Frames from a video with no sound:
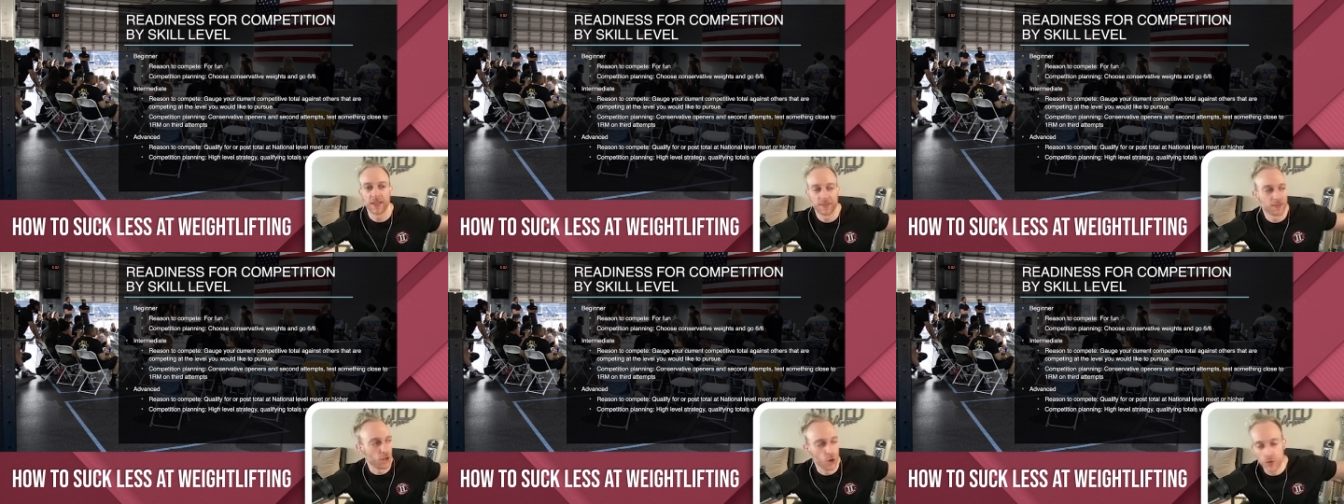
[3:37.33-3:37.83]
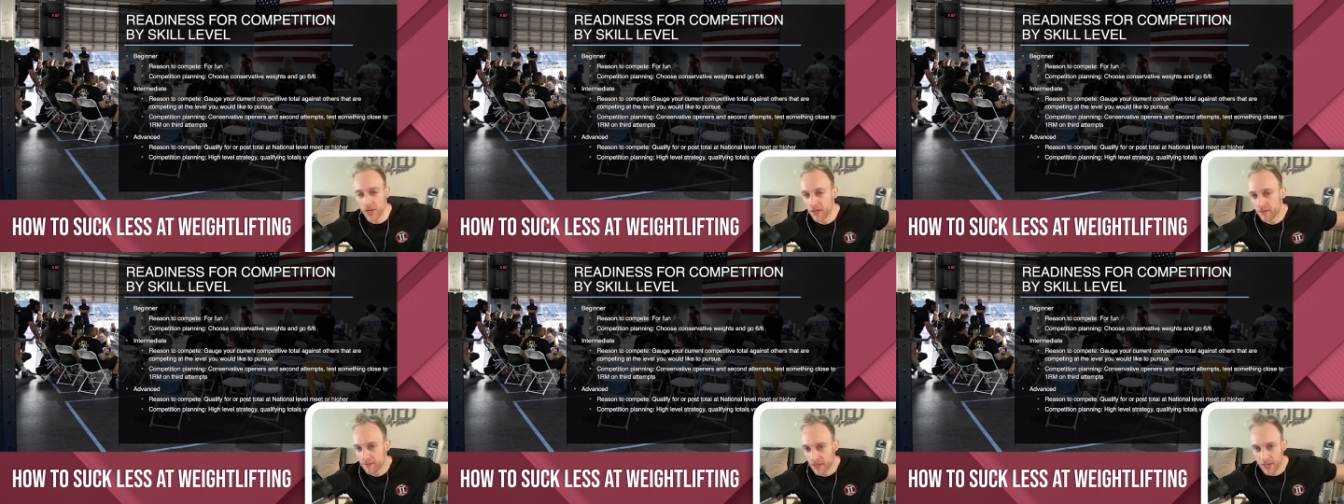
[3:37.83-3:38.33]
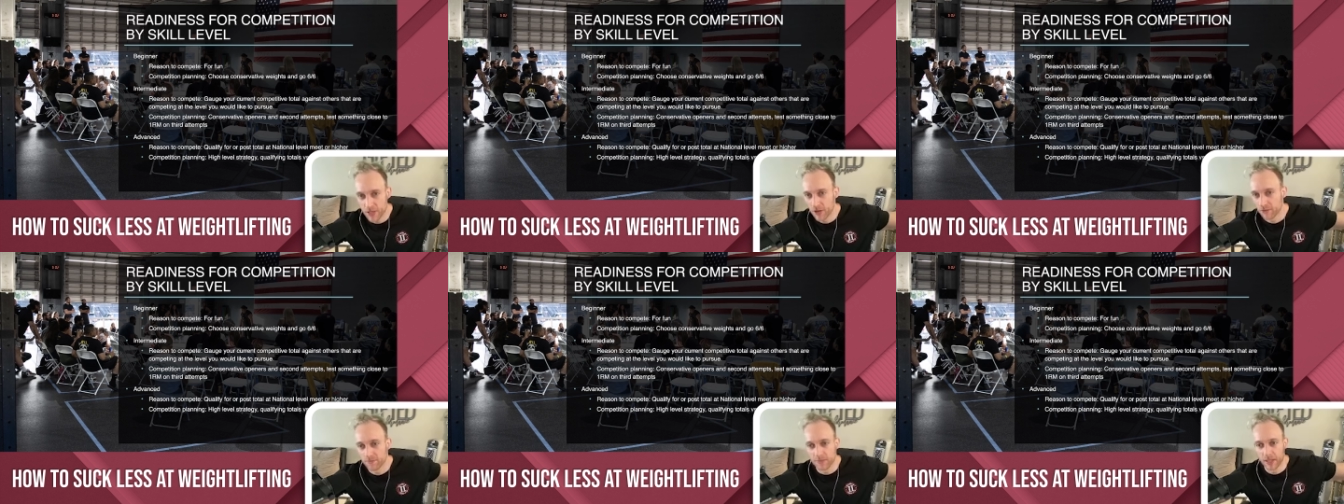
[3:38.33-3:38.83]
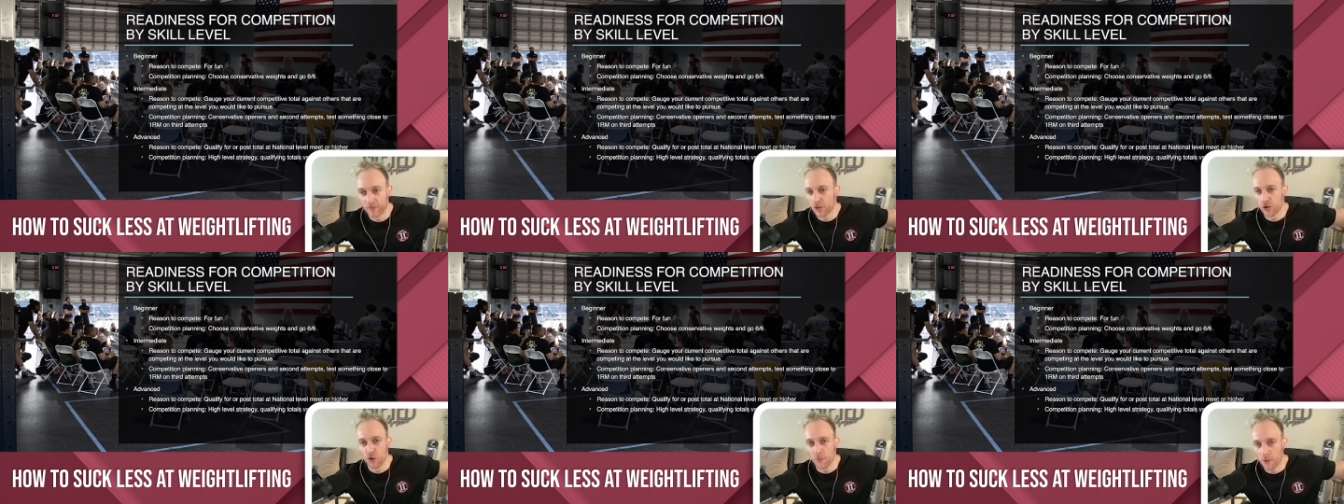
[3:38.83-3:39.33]
loaded in your living
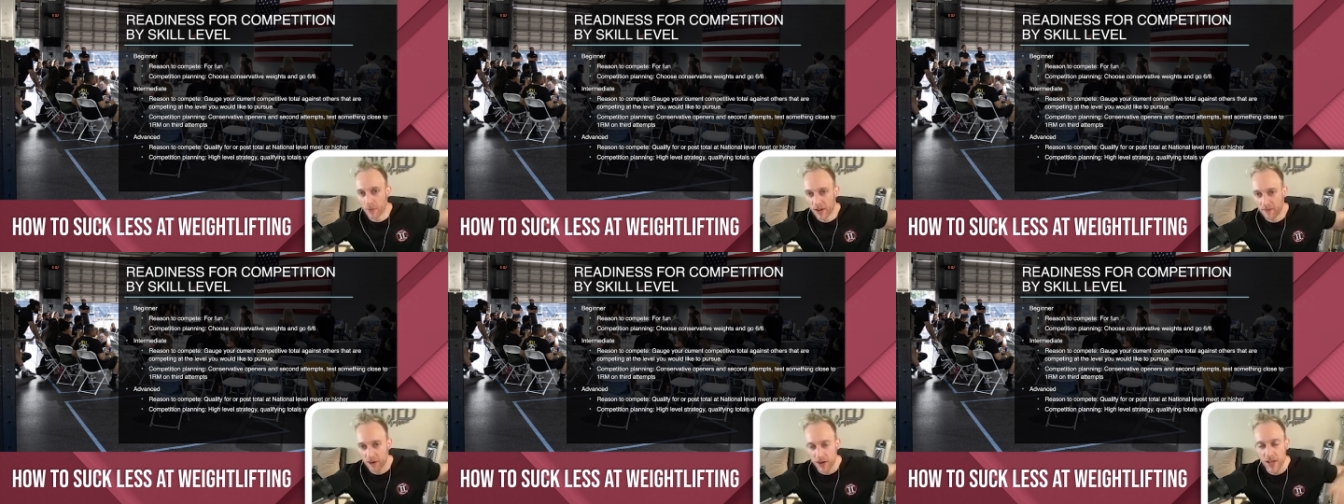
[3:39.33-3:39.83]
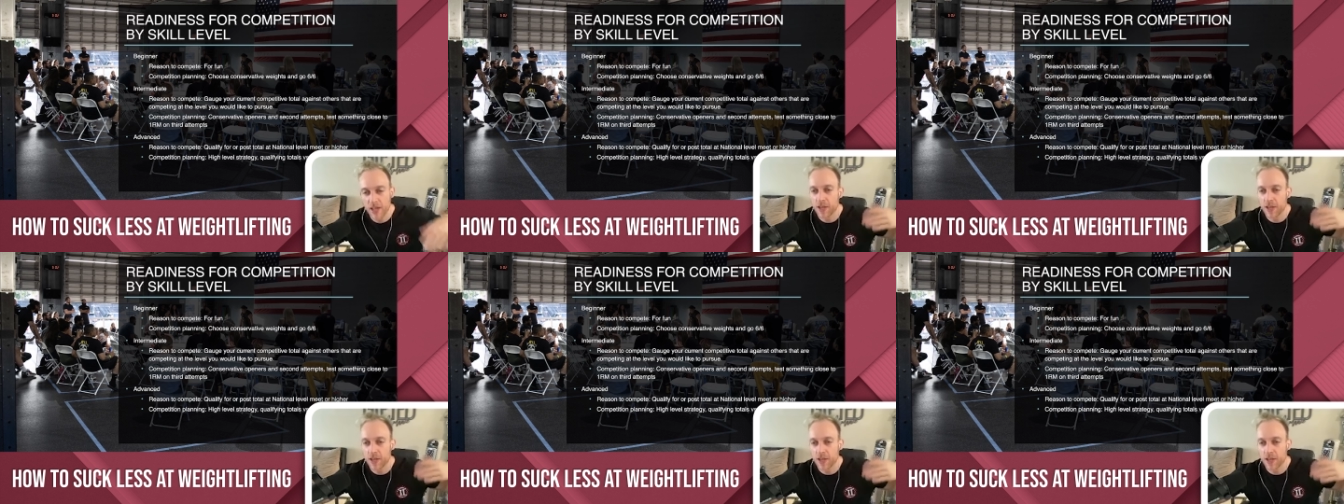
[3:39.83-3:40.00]
room or whatever.